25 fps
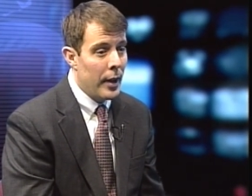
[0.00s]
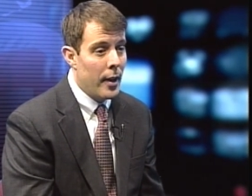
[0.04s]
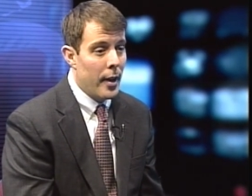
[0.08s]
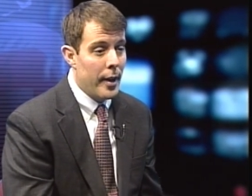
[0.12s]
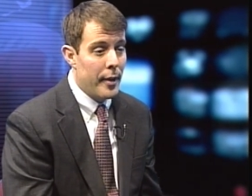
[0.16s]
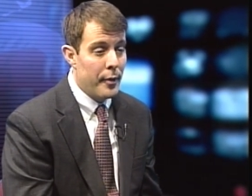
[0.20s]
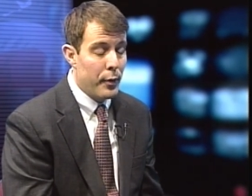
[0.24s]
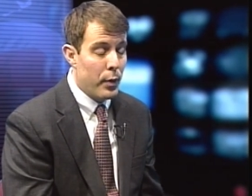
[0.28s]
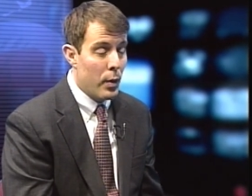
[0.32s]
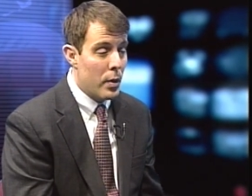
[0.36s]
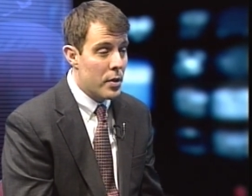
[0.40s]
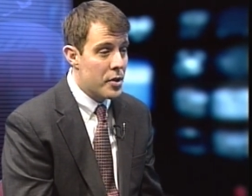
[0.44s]

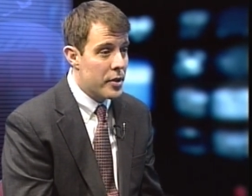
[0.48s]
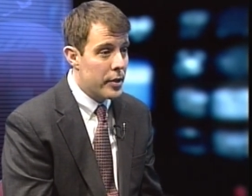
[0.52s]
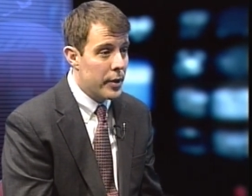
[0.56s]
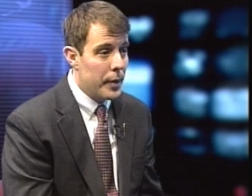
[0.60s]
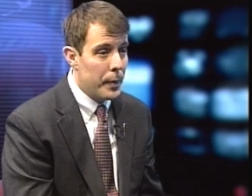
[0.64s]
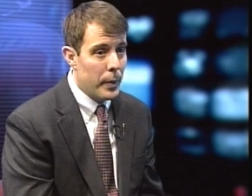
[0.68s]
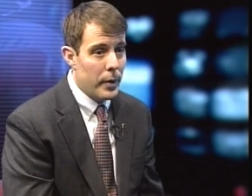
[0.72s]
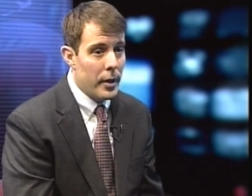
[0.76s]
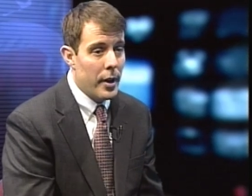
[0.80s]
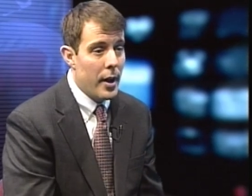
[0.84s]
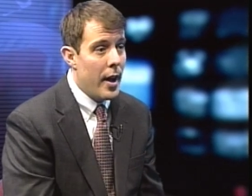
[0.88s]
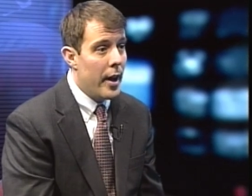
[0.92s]
Unfortunately,
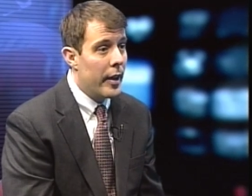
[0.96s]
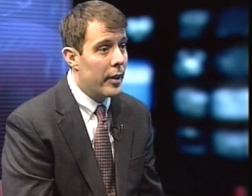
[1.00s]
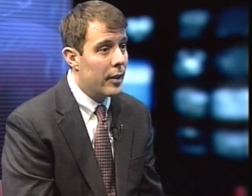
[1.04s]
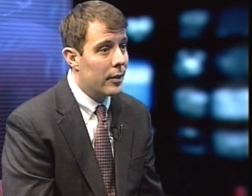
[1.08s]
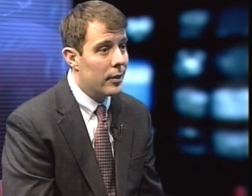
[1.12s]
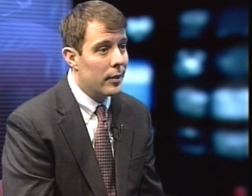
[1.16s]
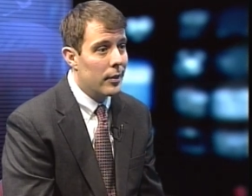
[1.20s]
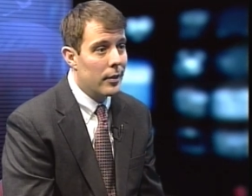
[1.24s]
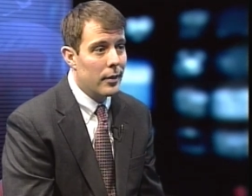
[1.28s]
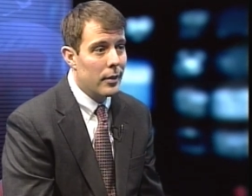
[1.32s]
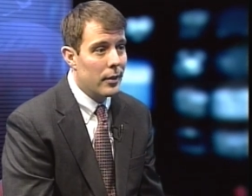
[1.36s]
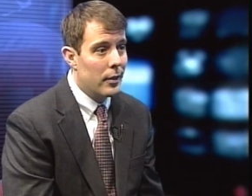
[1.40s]
we're not a
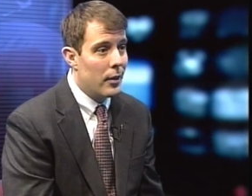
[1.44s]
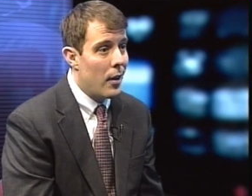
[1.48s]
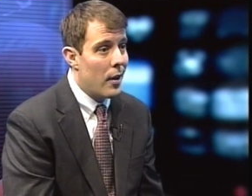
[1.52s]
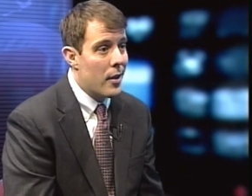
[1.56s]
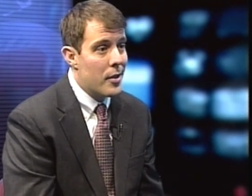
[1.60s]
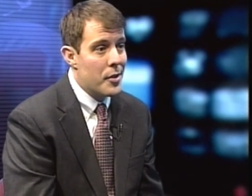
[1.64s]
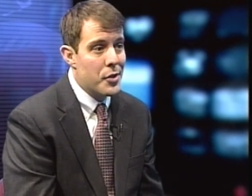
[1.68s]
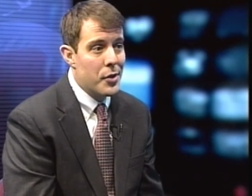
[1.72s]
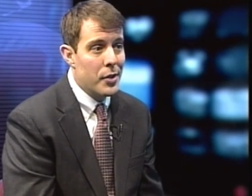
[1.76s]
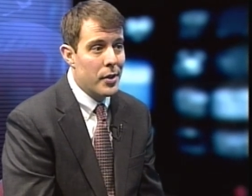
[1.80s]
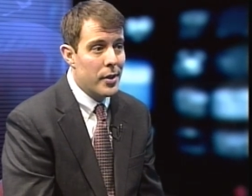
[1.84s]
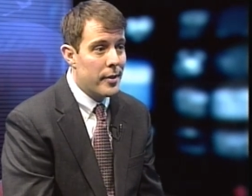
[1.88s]

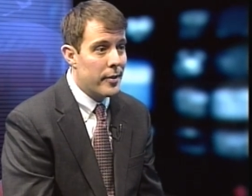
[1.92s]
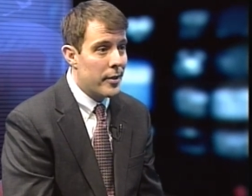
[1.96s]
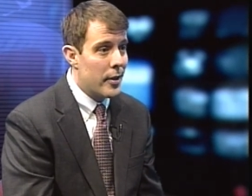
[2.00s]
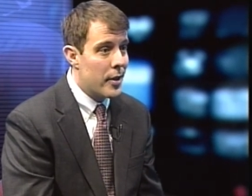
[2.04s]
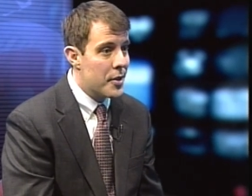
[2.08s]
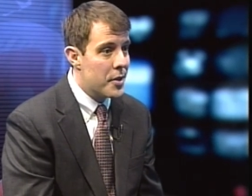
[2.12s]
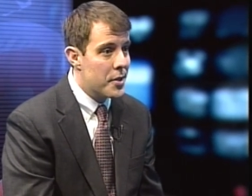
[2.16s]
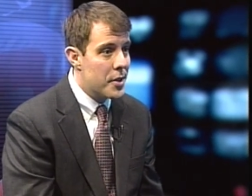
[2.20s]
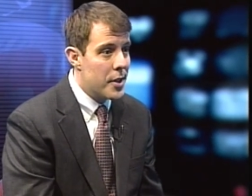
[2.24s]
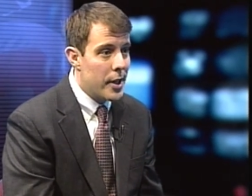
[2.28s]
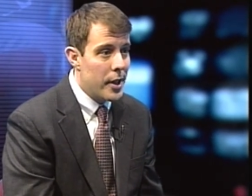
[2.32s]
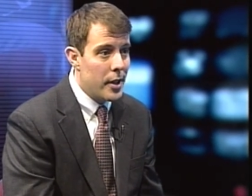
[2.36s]
large
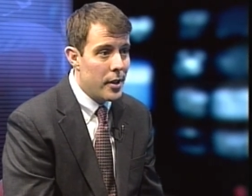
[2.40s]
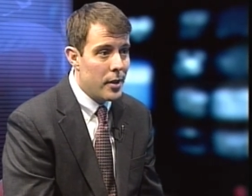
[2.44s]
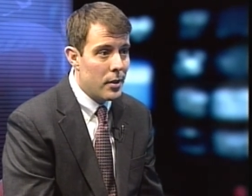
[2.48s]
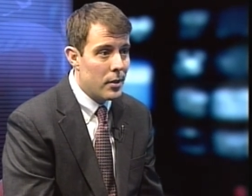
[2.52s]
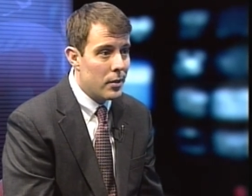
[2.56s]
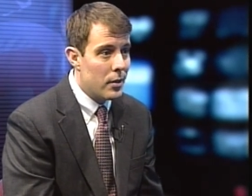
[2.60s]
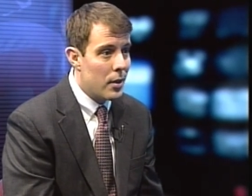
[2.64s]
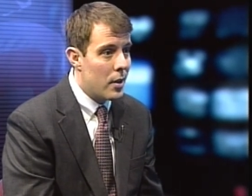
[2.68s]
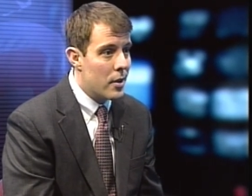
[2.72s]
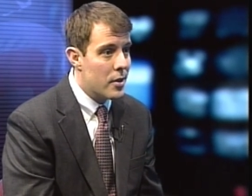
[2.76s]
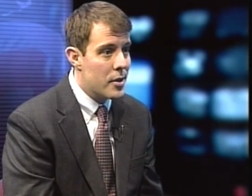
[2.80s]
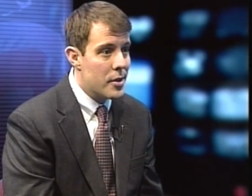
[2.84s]
university or
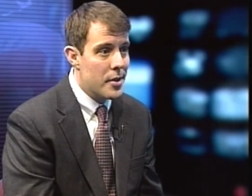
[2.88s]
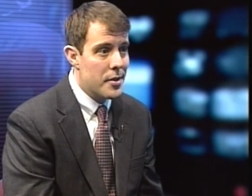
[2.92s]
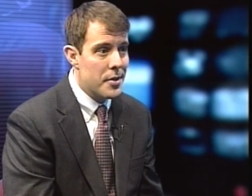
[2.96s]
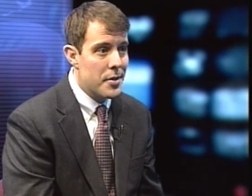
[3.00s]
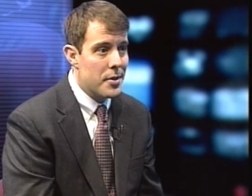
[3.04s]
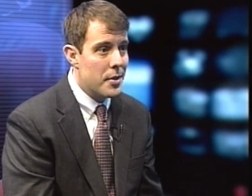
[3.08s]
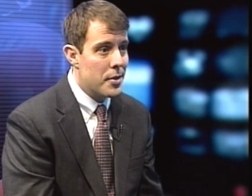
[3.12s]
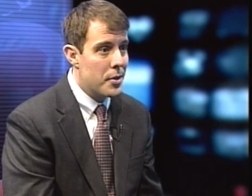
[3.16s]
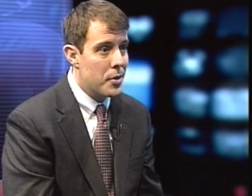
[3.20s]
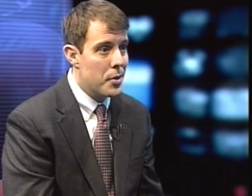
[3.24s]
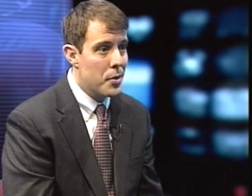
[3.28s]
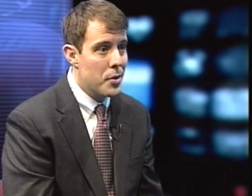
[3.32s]
large
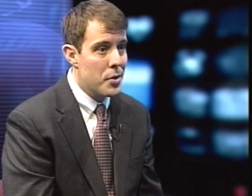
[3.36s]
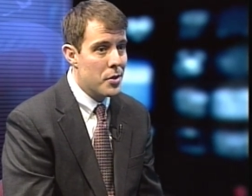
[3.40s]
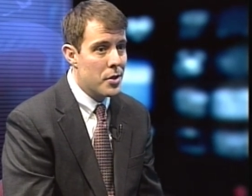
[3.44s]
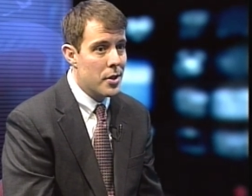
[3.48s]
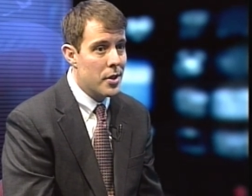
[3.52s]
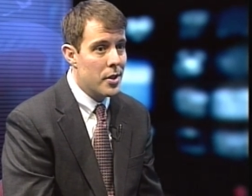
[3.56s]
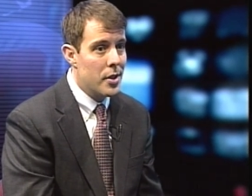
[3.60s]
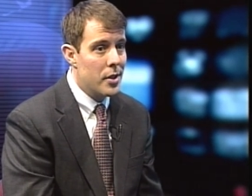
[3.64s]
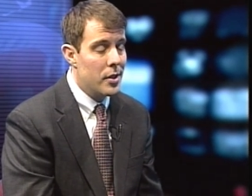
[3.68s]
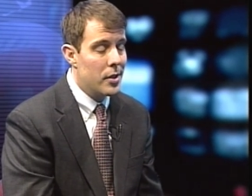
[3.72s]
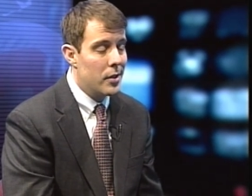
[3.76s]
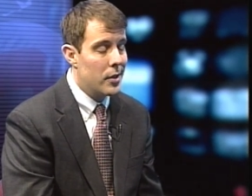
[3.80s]

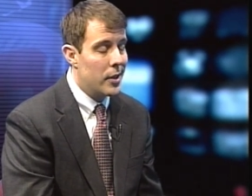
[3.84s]
institution